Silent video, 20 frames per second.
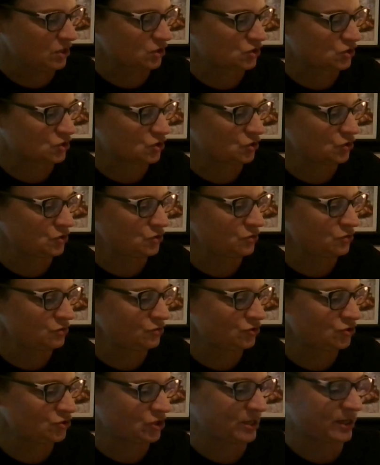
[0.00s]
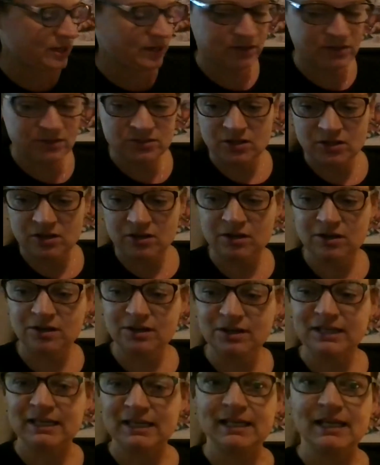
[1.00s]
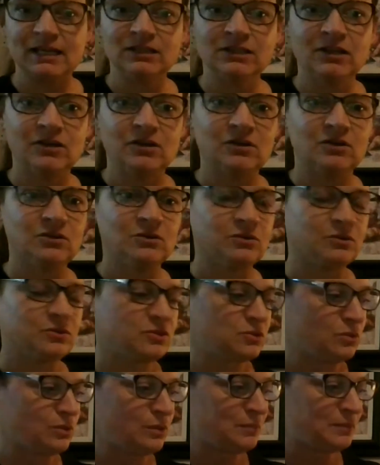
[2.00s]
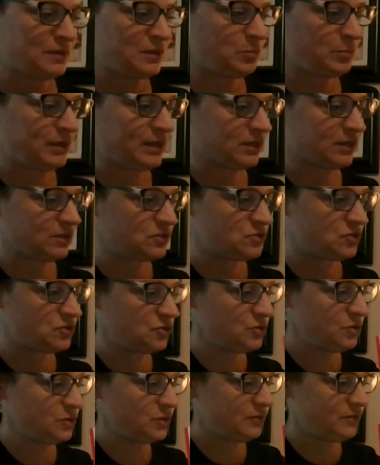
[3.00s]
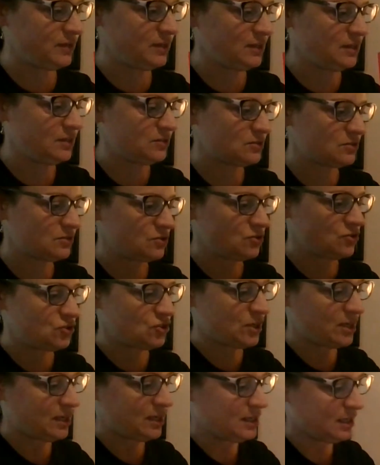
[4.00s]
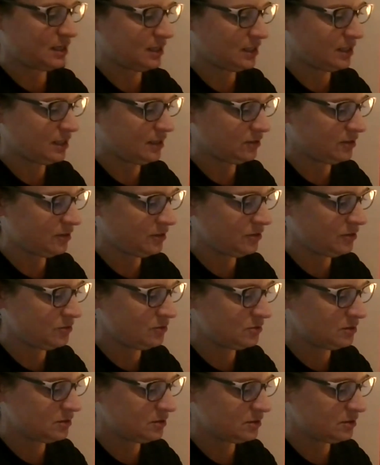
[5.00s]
2 shares are yellow. So I'm going to pick 2 of these to shade in yellow.